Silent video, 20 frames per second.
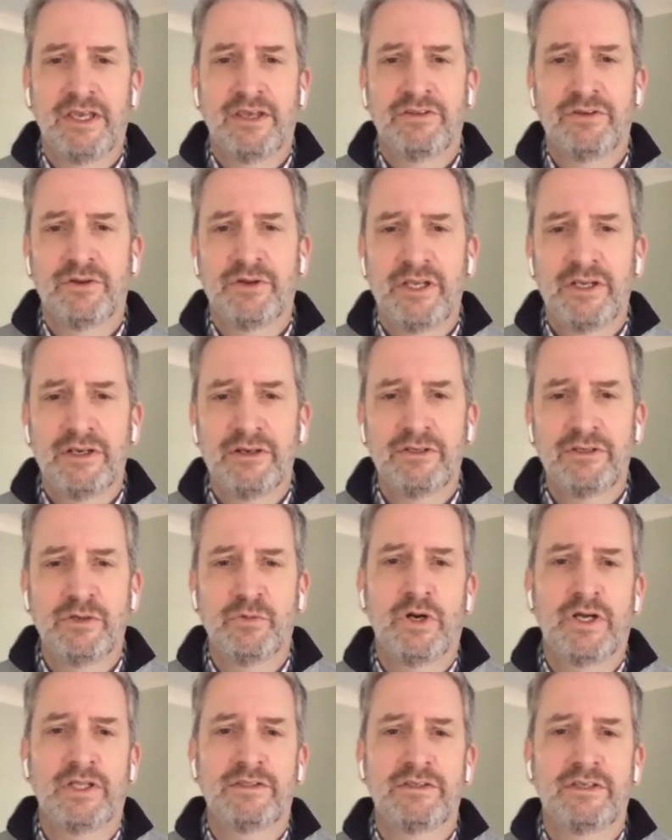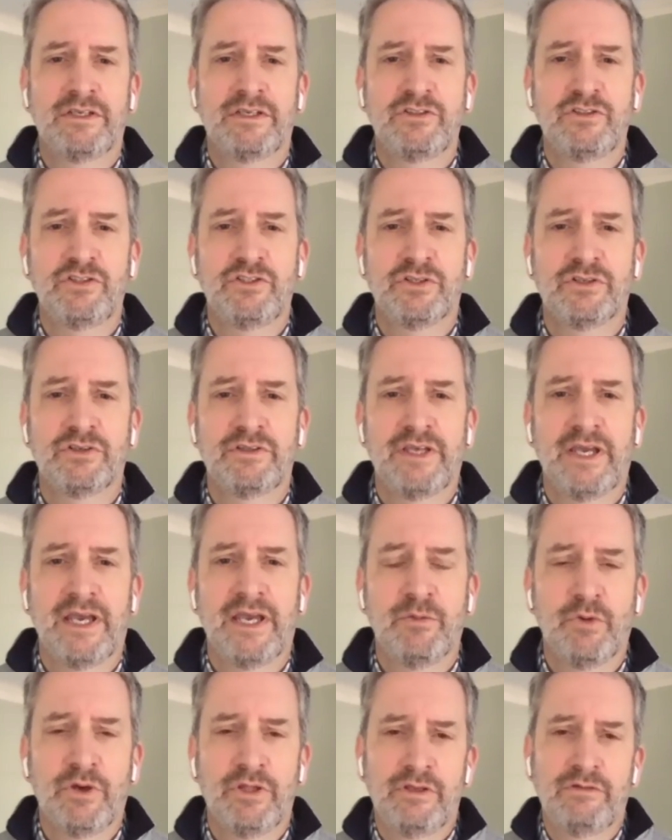So here you want to ensure
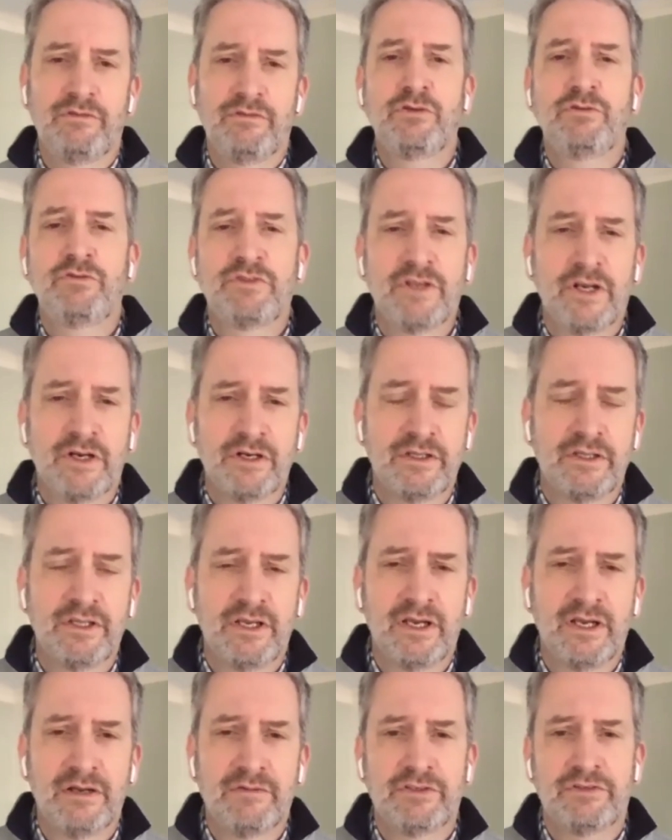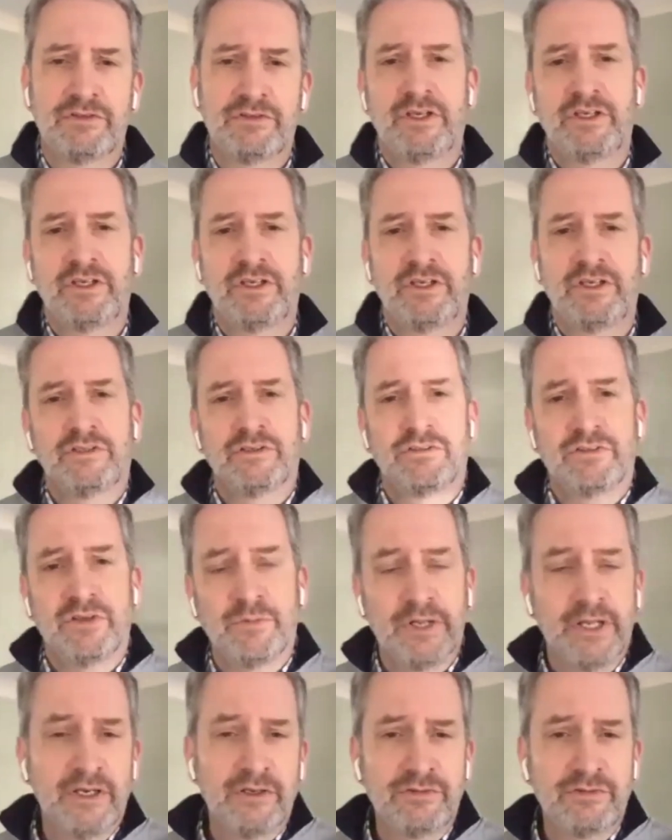that whether you started the conversation or
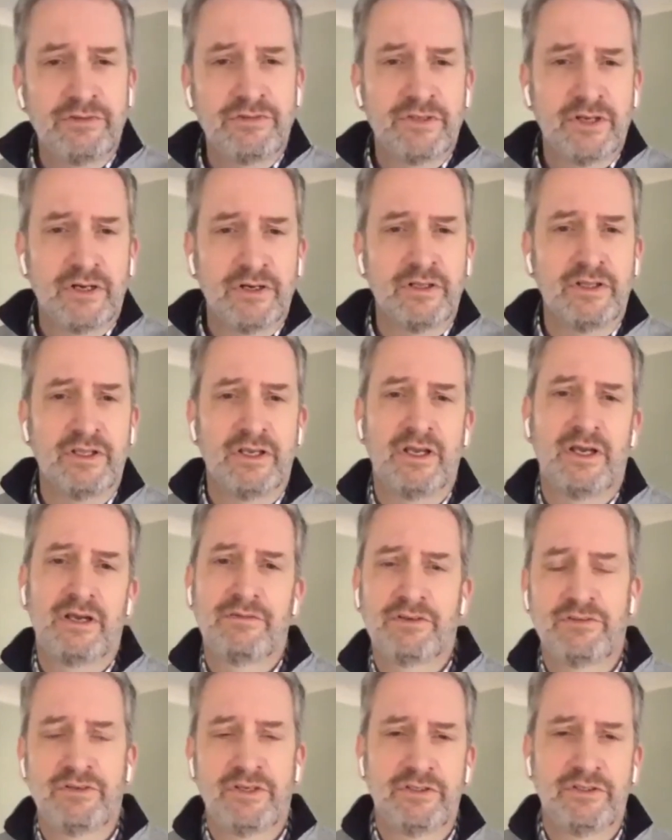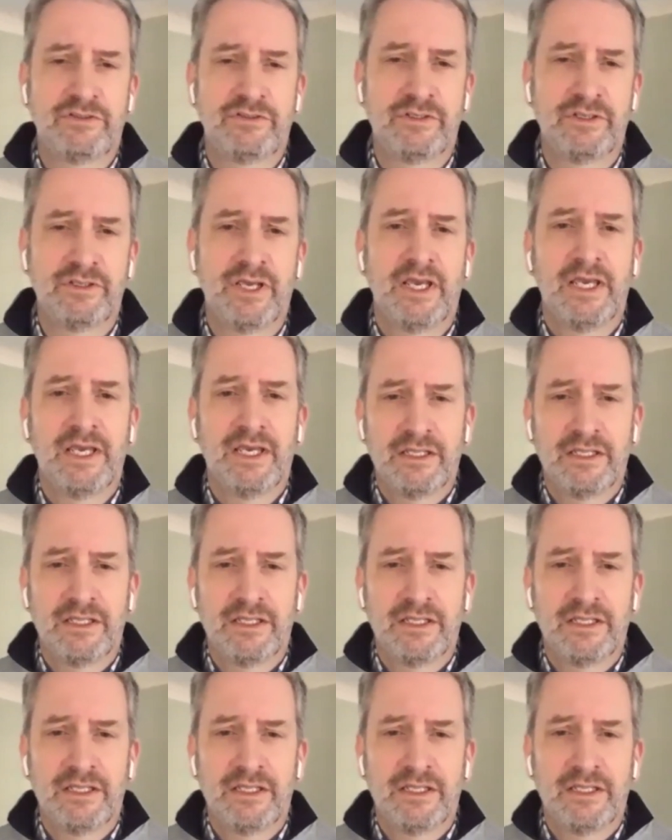someone else has started the conversation,